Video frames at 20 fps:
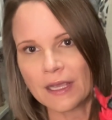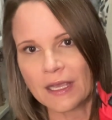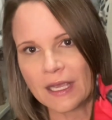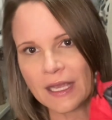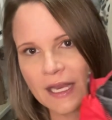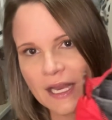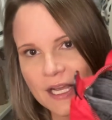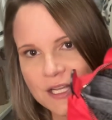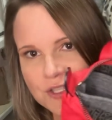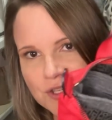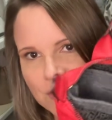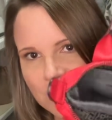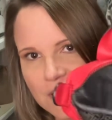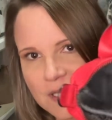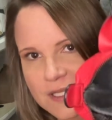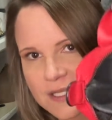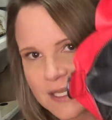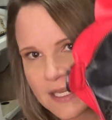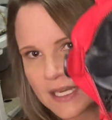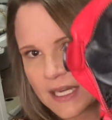And as you can
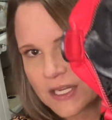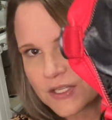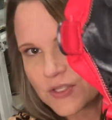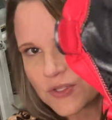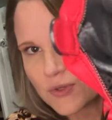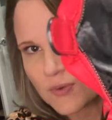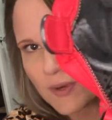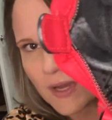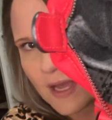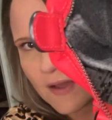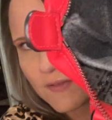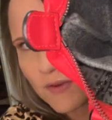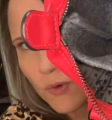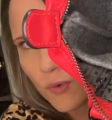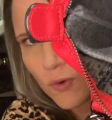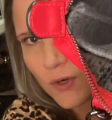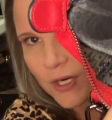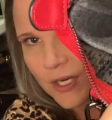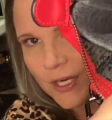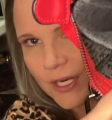see, I do have an
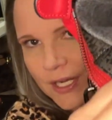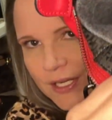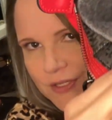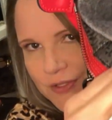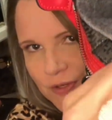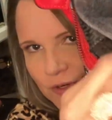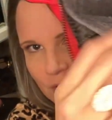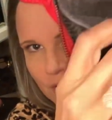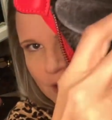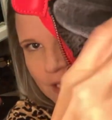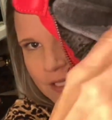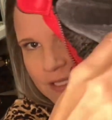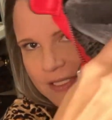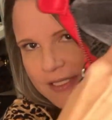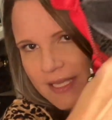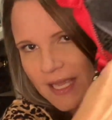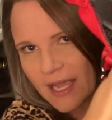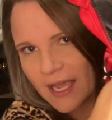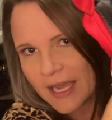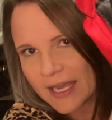organizer
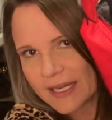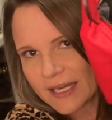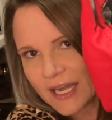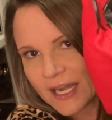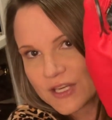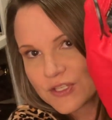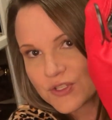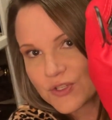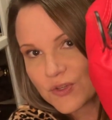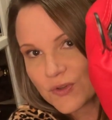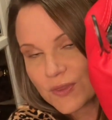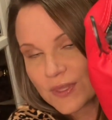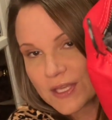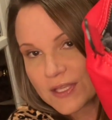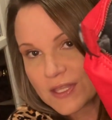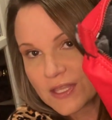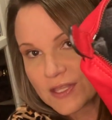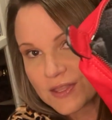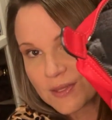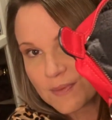inside. I do
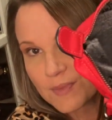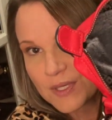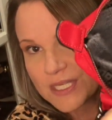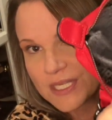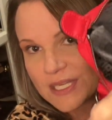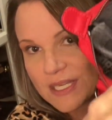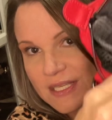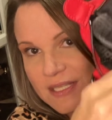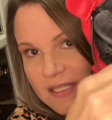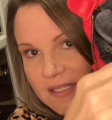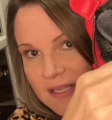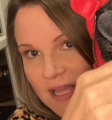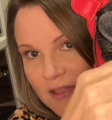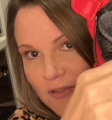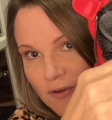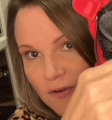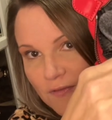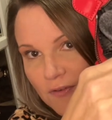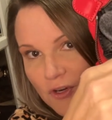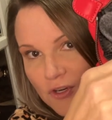think that the Matisse
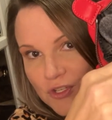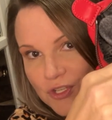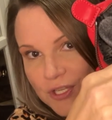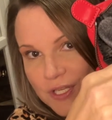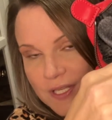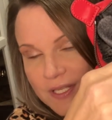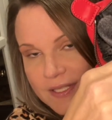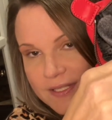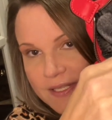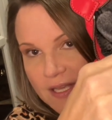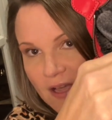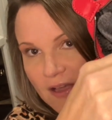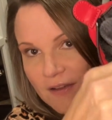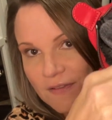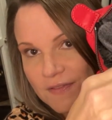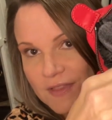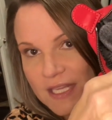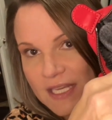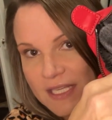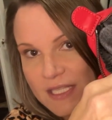leather versions
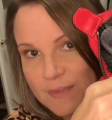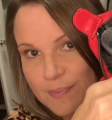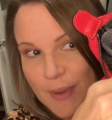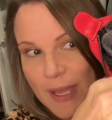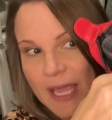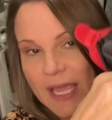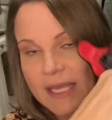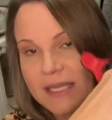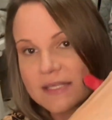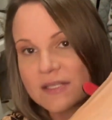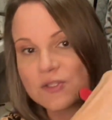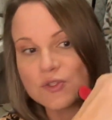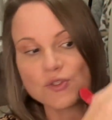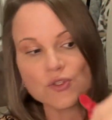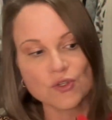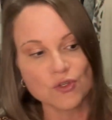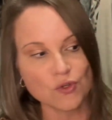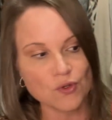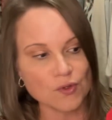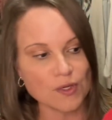of these bags
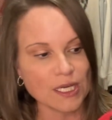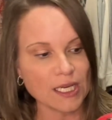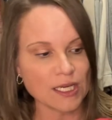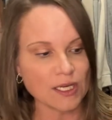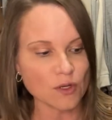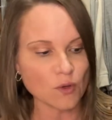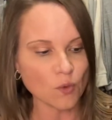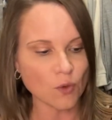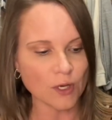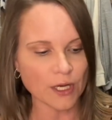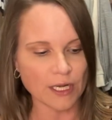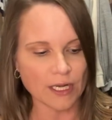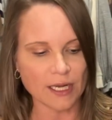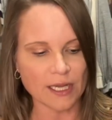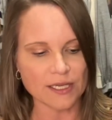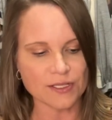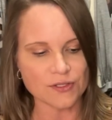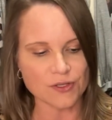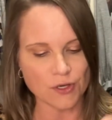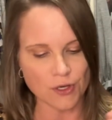do need an
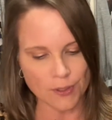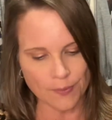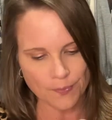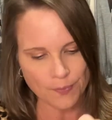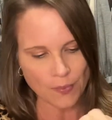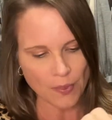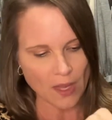organizer.